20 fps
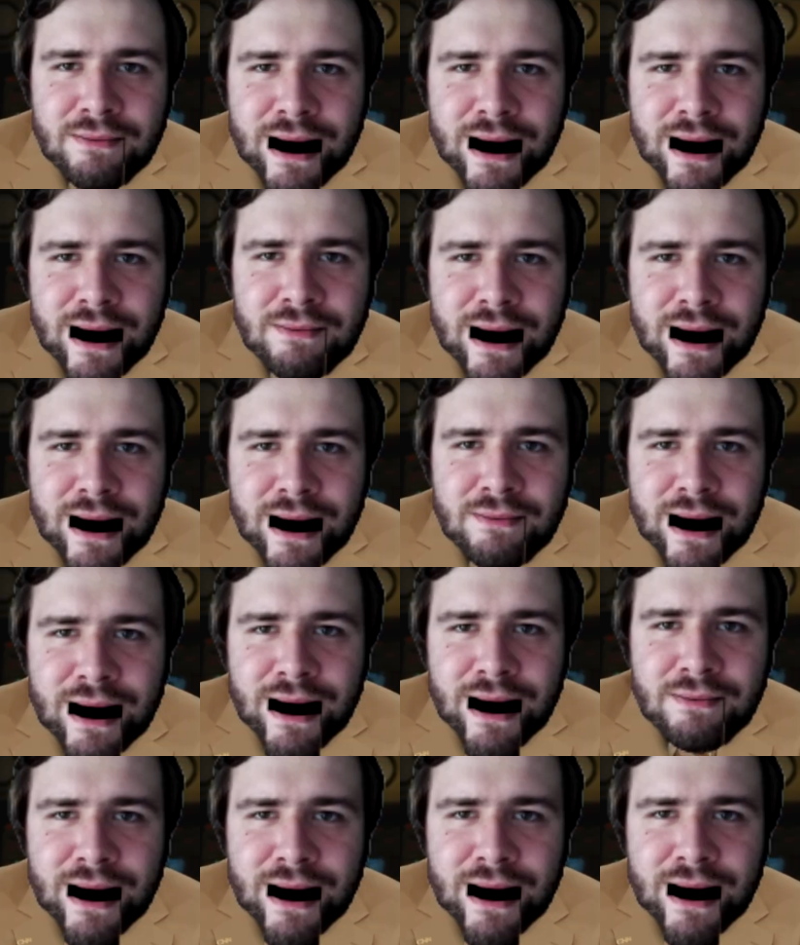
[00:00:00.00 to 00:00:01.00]
we have things
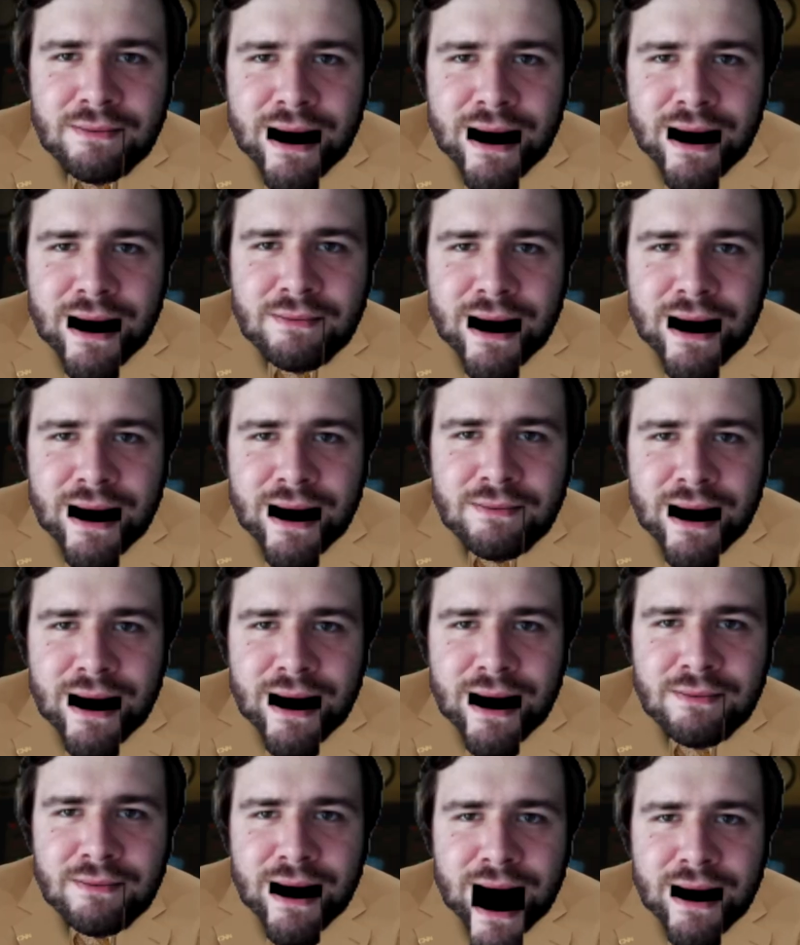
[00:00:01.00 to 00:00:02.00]
like
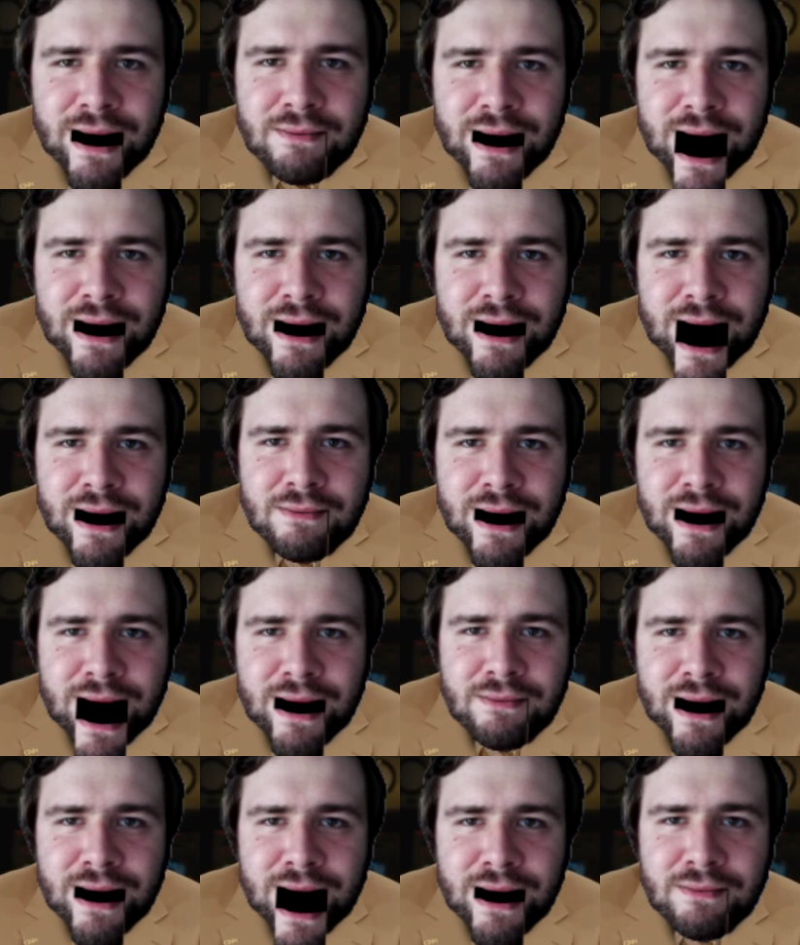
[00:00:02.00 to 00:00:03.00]
stealth,
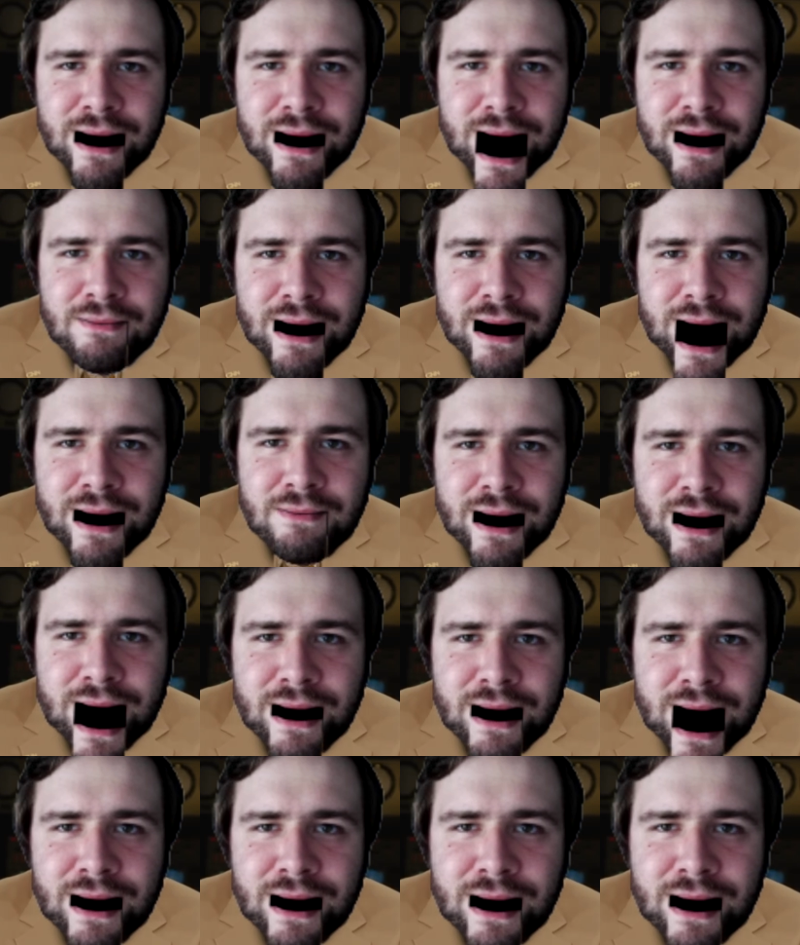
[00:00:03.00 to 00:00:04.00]
like a faster
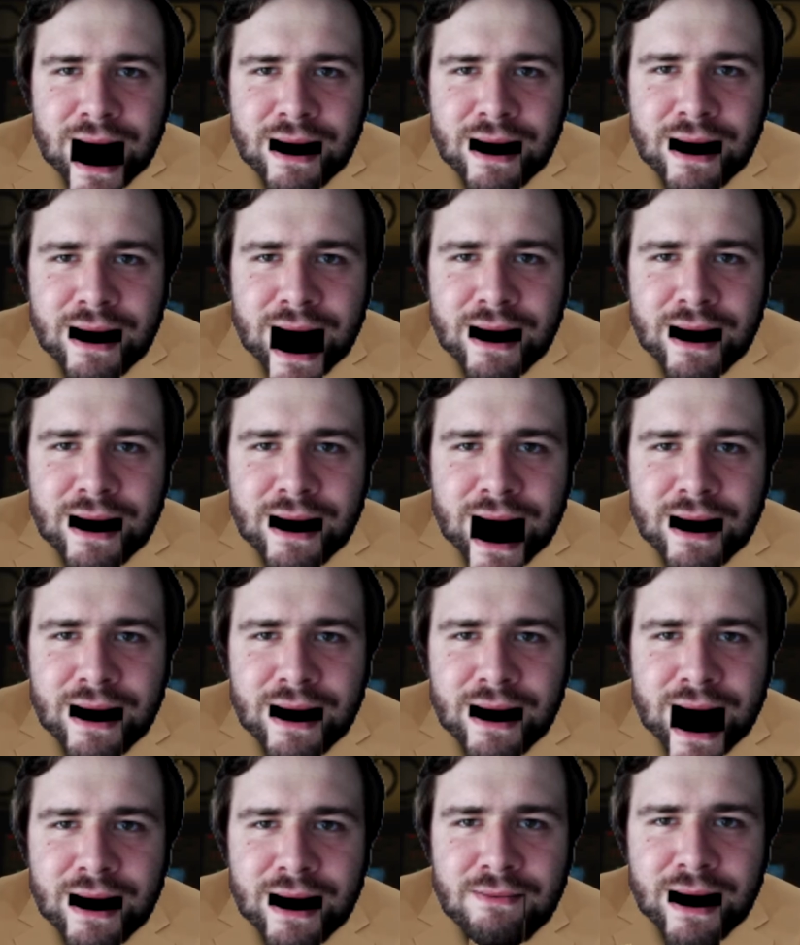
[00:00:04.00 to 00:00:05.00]
medium base
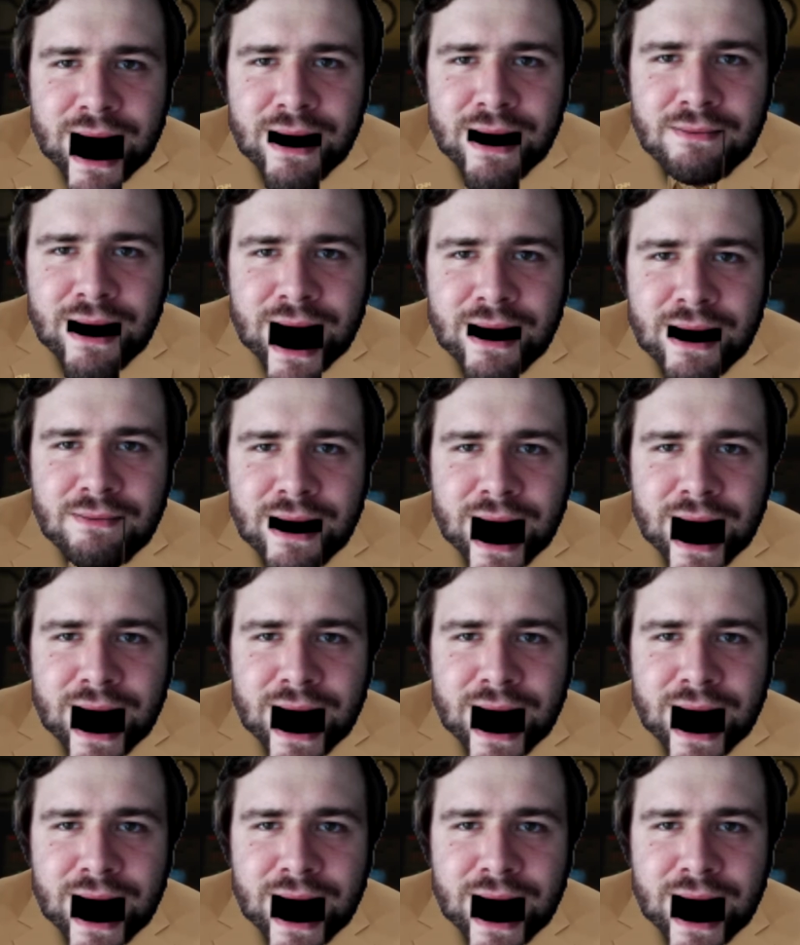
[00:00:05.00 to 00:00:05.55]
class, possibly some kind of